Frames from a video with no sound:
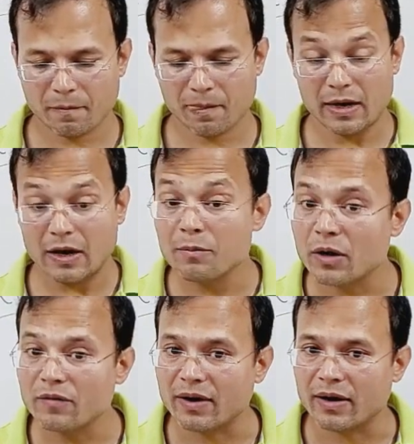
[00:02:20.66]

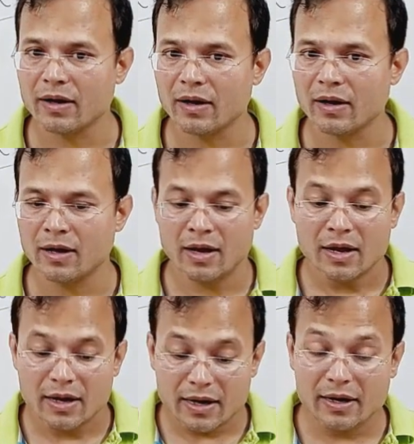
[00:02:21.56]
11.1.
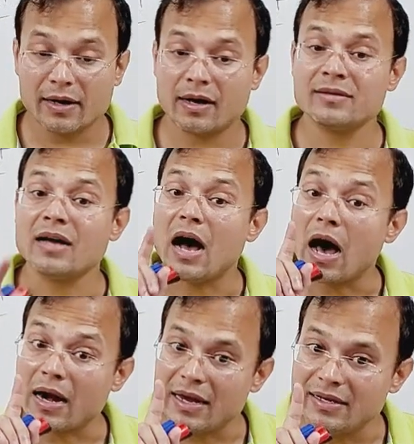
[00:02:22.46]
Interest
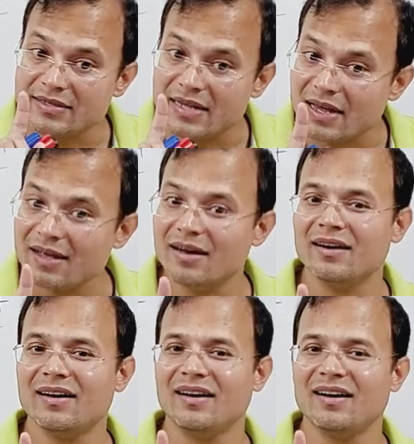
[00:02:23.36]
arising.
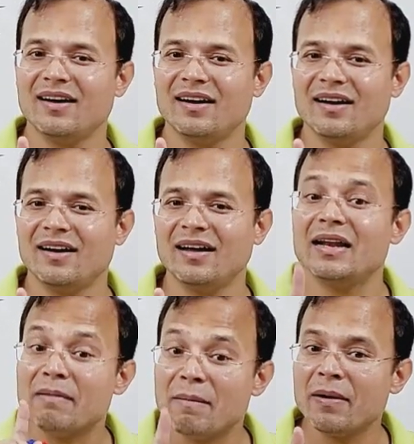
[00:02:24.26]

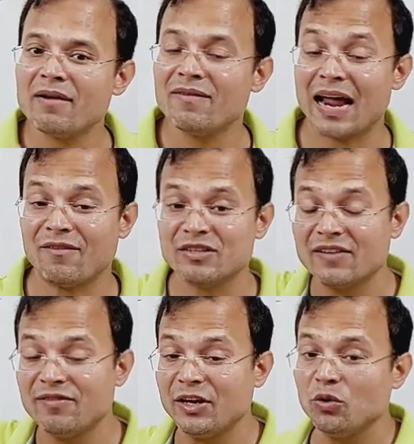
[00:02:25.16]
Remember when I was
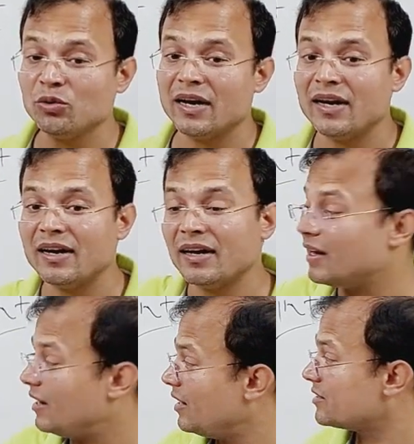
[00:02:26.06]
giving you
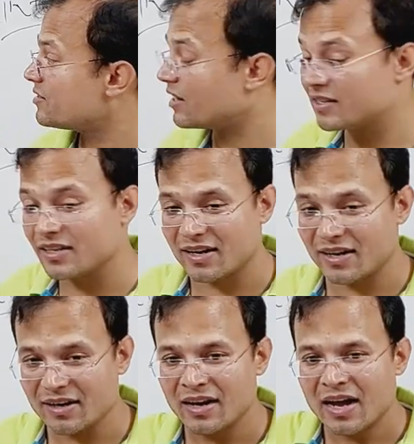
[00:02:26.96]
the
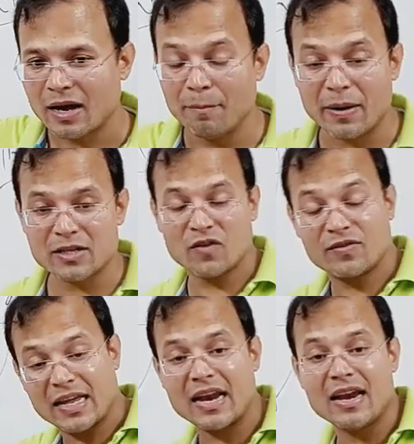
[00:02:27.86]
structure comparison of
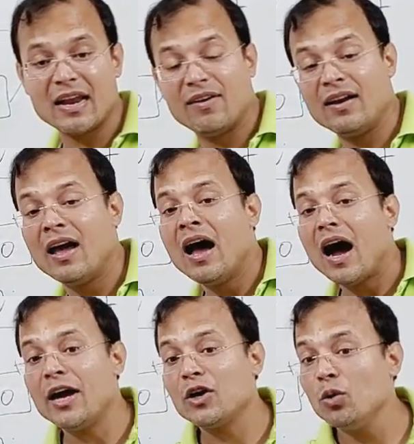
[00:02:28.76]
10 and 11,
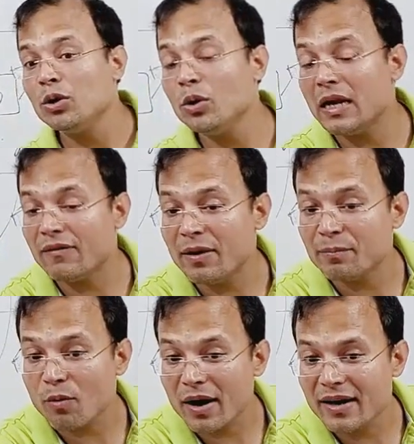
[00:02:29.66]
I told you
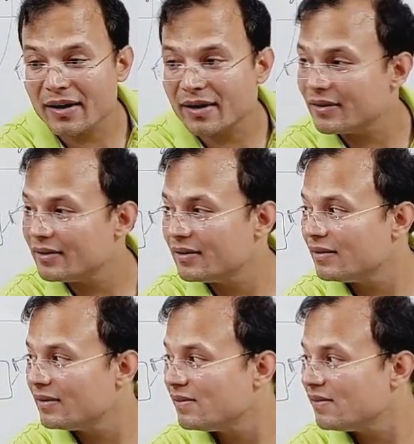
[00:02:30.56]

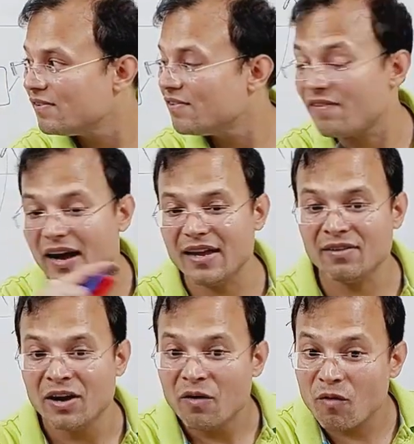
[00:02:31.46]
11.5
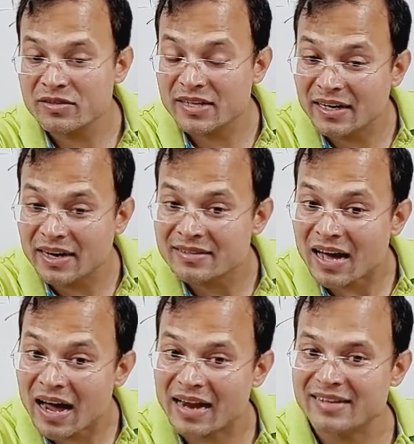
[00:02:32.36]
was interest
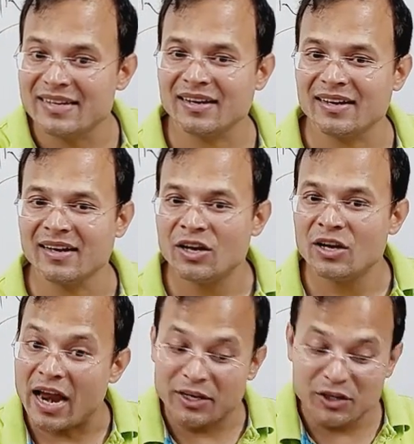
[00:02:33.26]
arising,
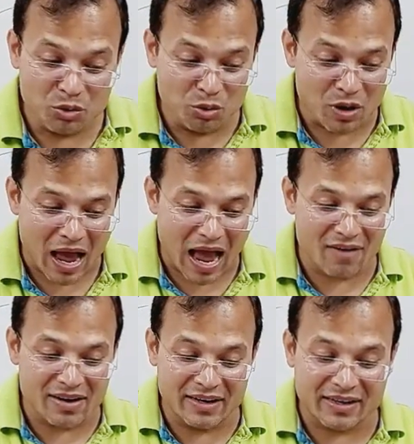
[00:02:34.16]
and you
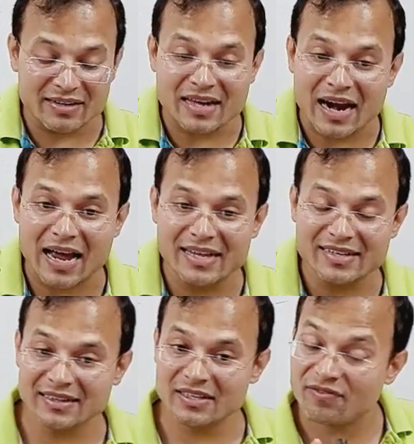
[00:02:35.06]
have interest
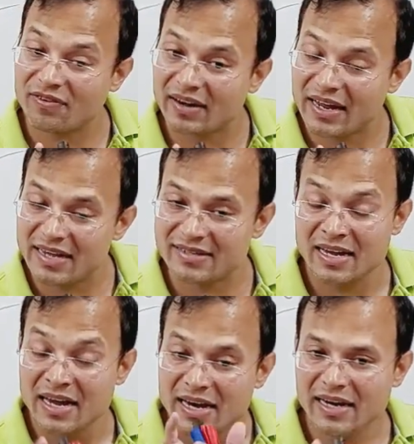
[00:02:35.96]
arising, the phrase
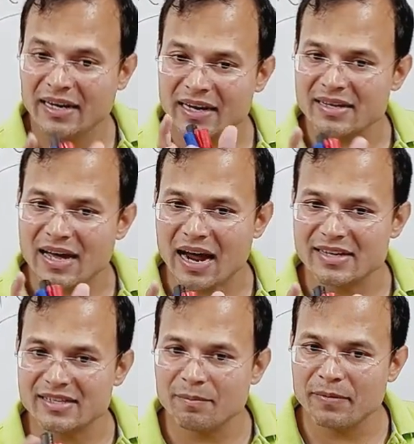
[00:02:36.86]
interest
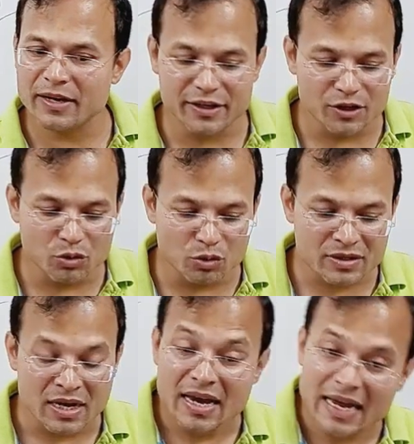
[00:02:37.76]
arising being used
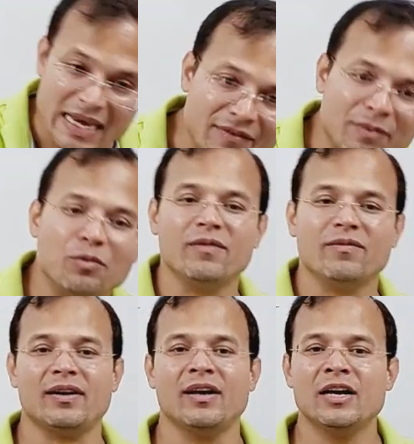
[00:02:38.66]
in 11.1.
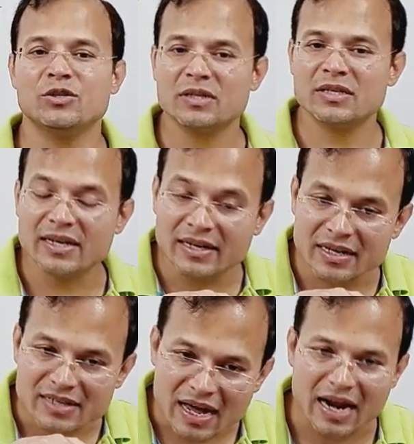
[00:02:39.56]
So this
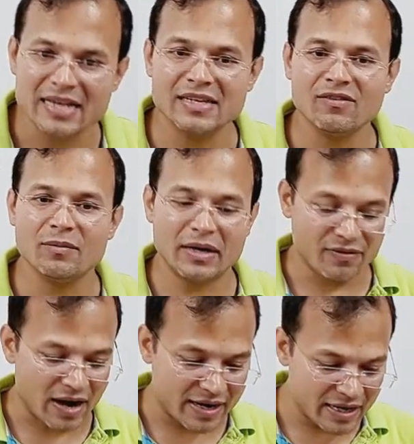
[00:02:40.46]
interest arising will be
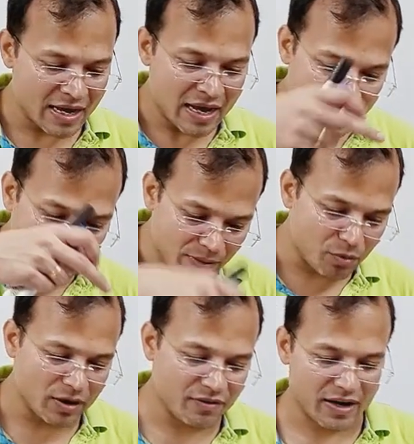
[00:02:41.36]
defined in
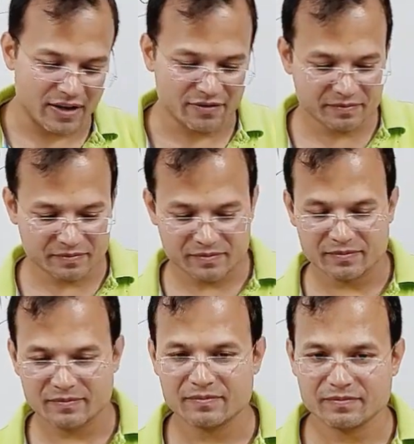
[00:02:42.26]
11.5.
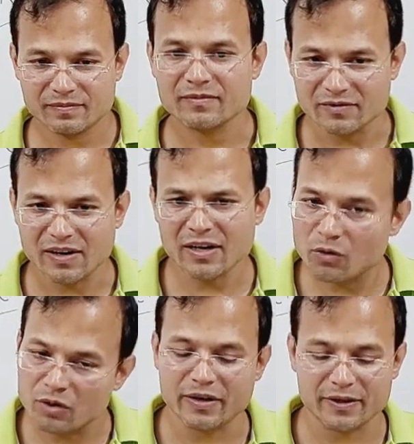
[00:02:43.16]
Right?
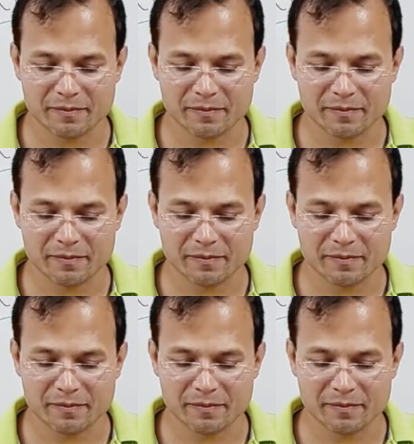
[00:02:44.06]
Don't worry.